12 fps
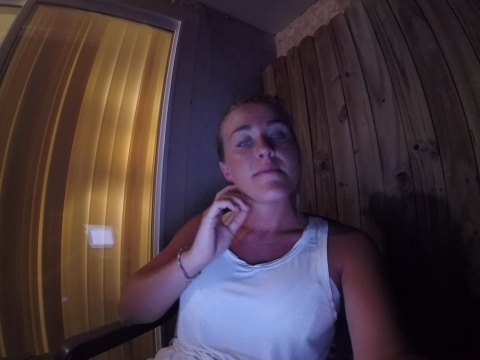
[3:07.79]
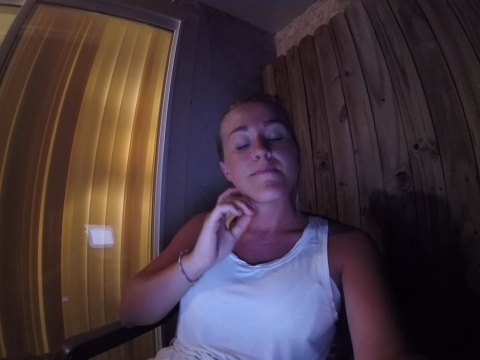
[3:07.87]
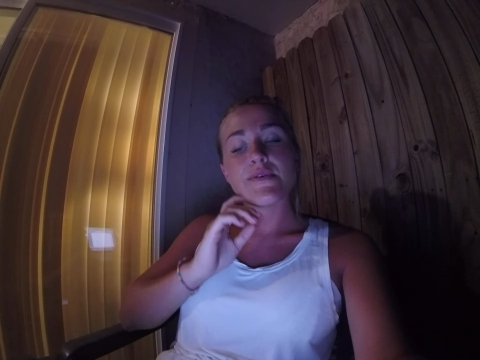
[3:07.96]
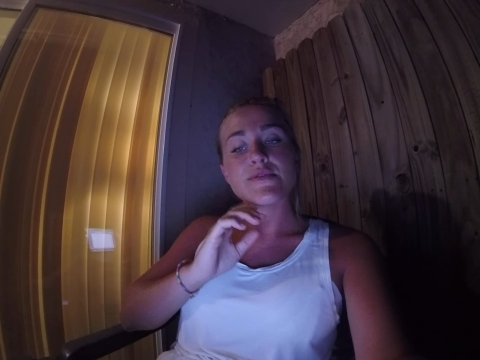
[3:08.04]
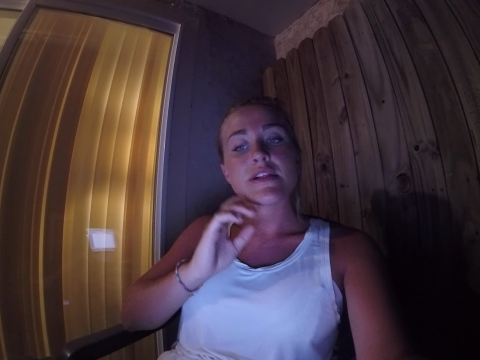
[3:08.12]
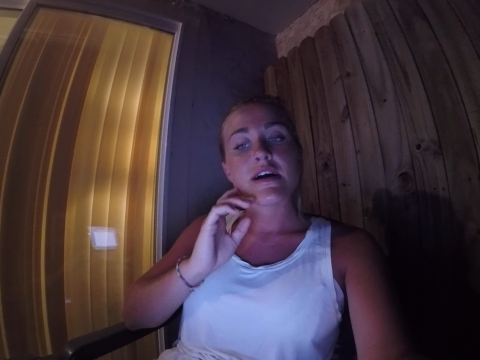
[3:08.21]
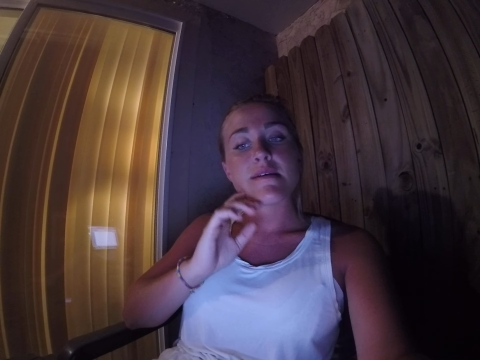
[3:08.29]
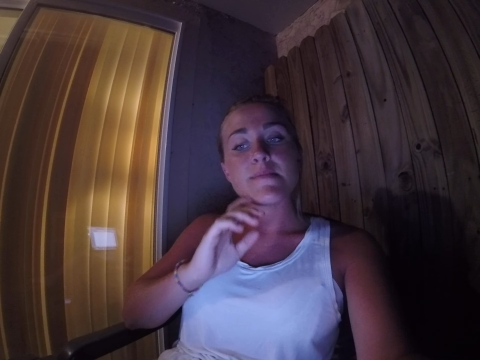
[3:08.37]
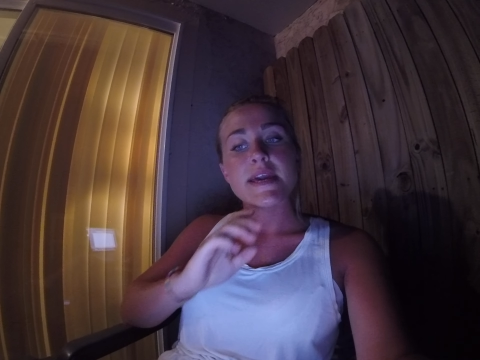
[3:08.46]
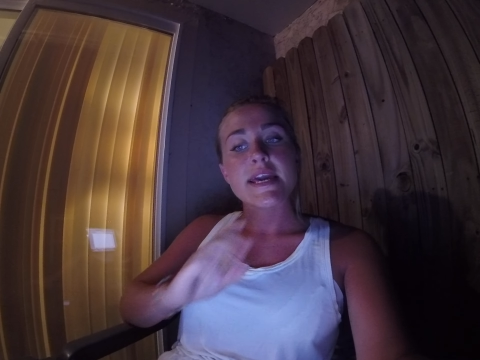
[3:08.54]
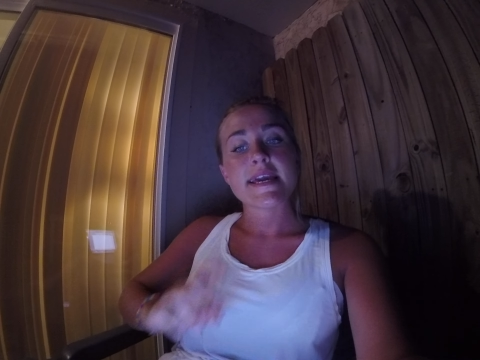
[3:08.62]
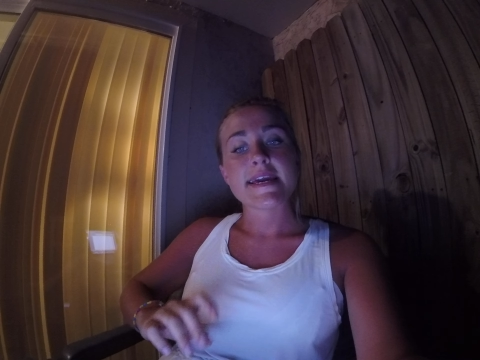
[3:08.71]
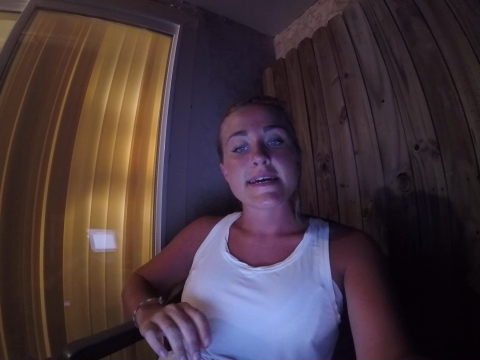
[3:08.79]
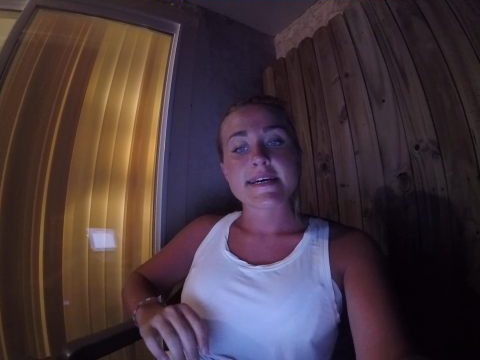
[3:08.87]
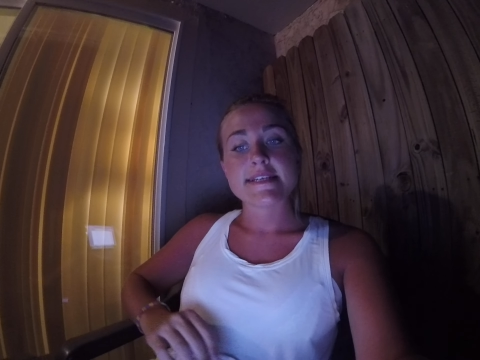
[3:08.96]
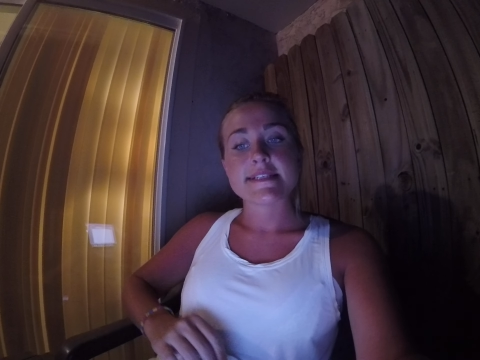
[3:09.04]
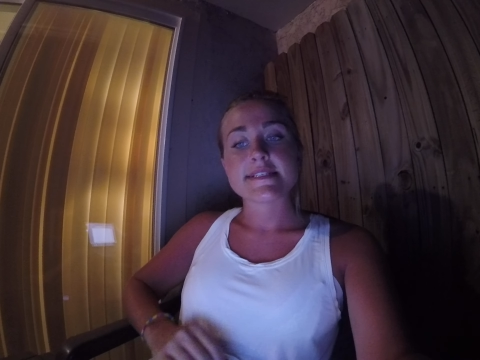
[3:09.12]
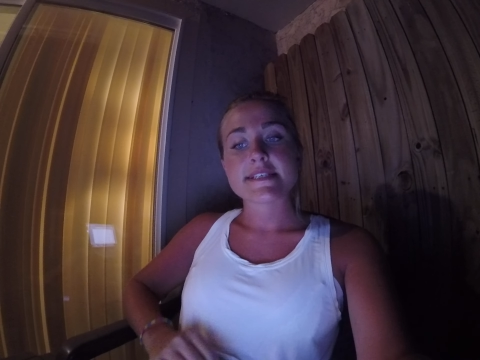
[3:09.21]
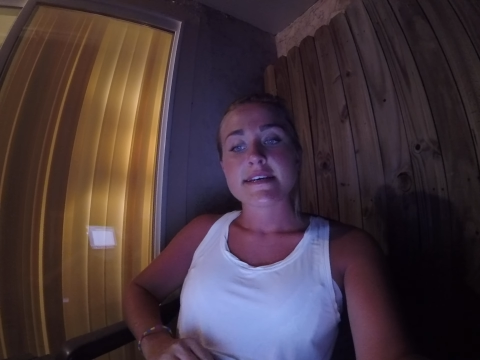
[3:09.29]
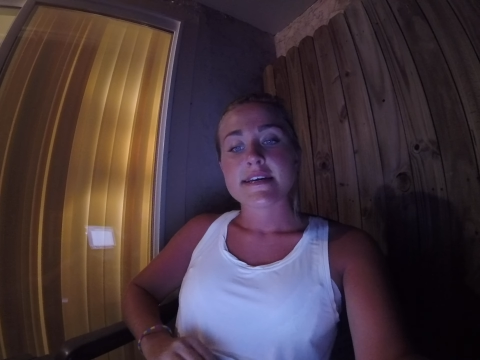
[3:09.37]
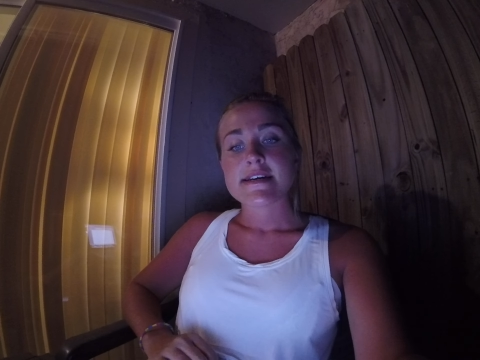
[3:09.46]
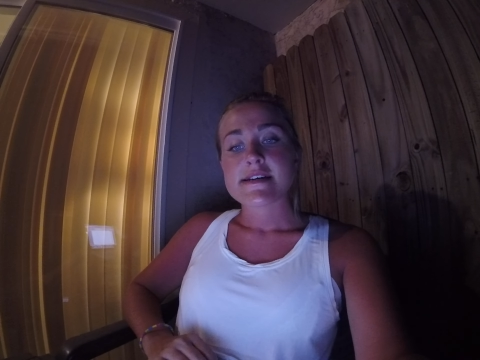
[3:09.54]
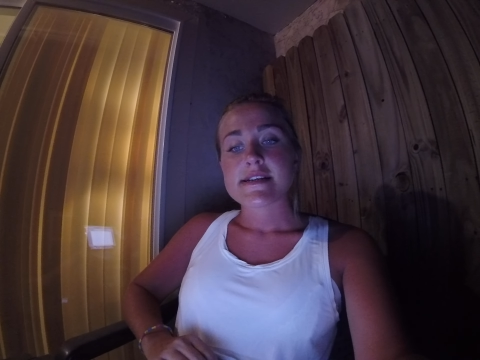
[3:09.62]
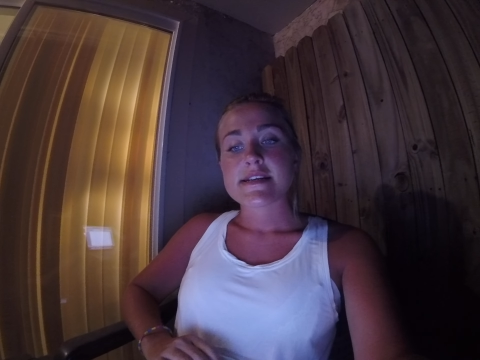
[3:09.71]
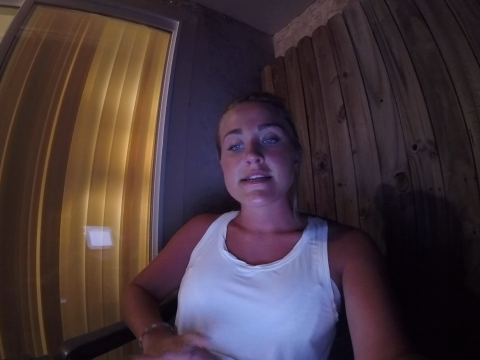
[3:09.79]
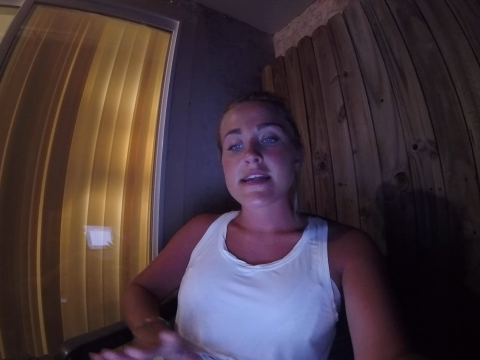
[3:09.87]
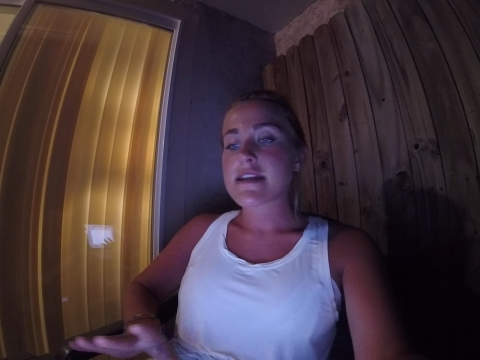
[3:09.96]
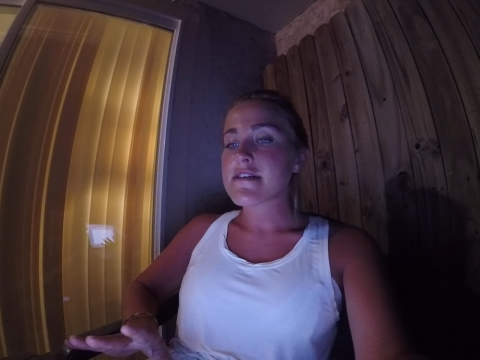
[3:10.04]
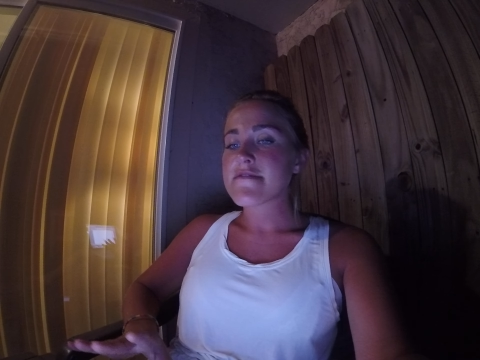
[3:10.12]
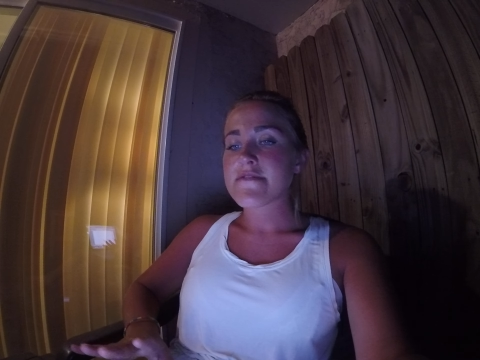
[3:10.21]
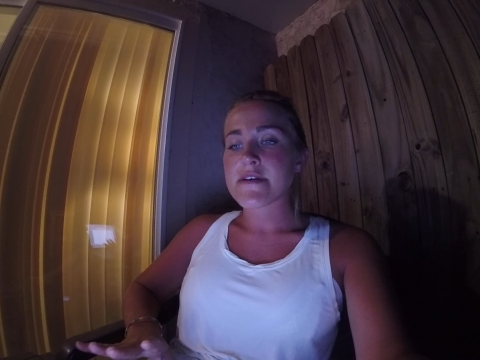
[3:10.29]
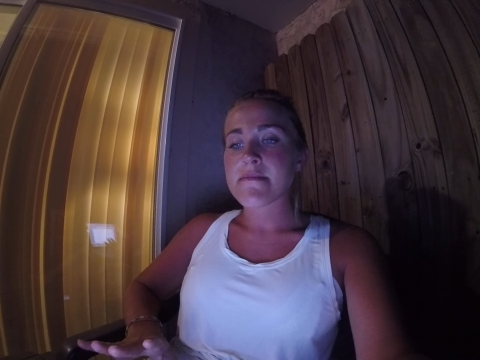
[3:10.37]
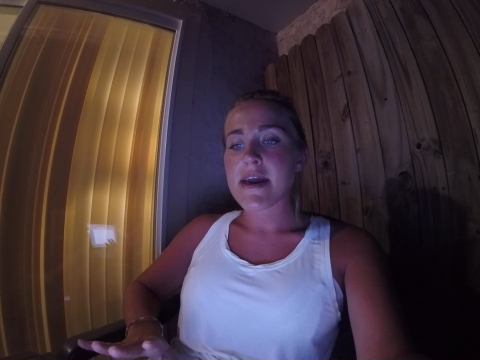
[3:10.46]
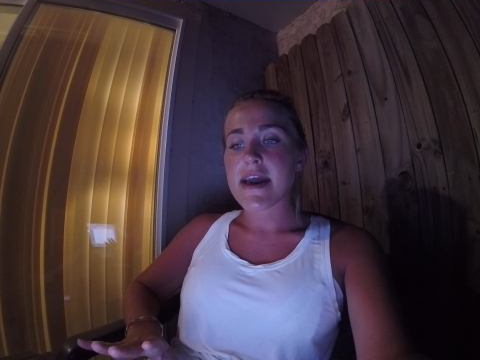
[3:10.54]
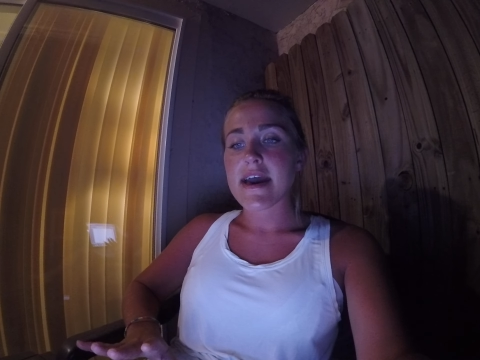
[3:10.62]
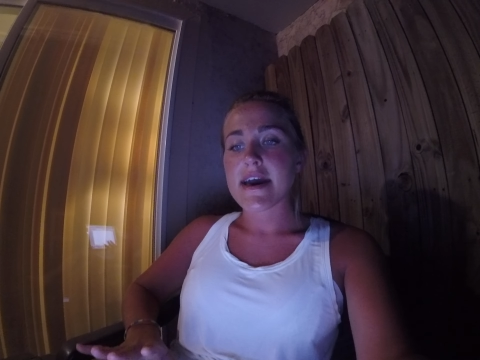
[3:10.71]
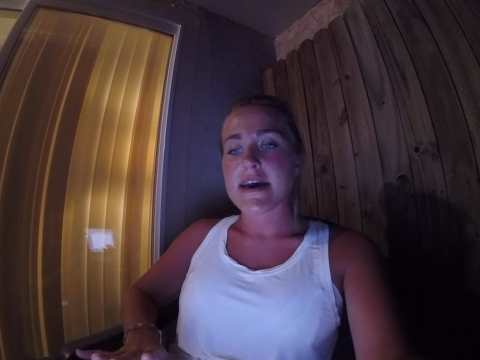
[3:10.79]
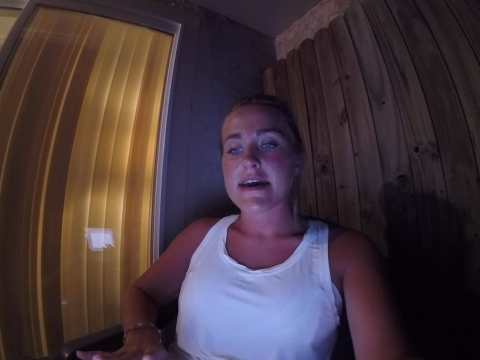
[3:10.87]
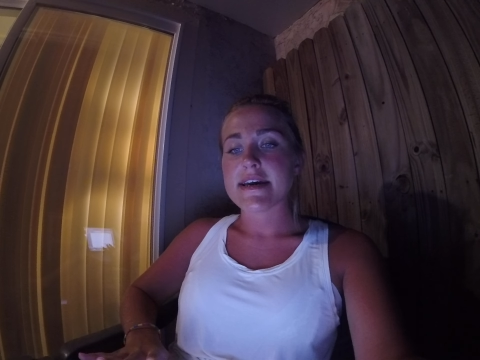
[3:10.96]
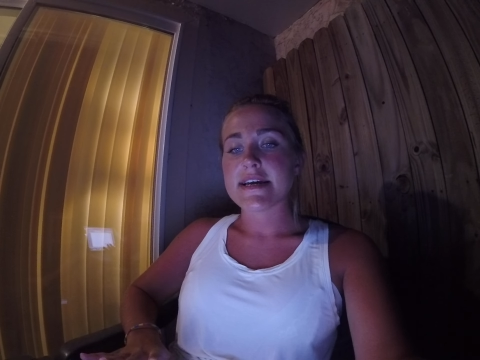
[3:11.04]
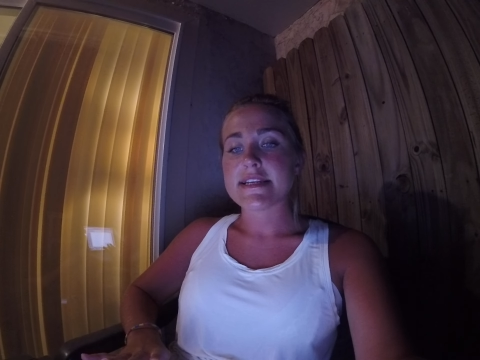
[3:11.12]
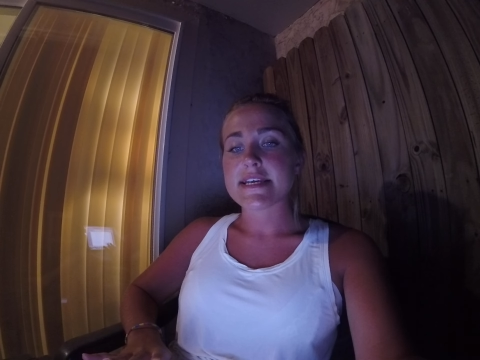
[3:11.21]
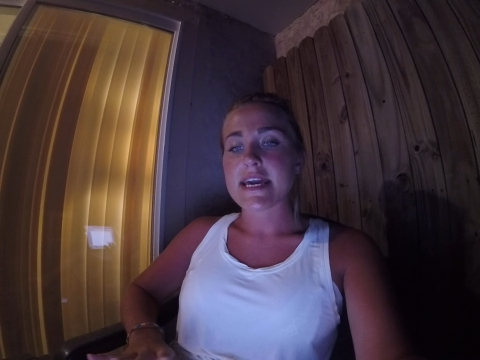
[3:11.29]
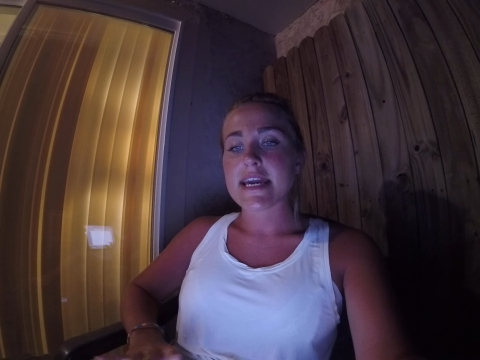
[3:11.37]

boat club, and none of them had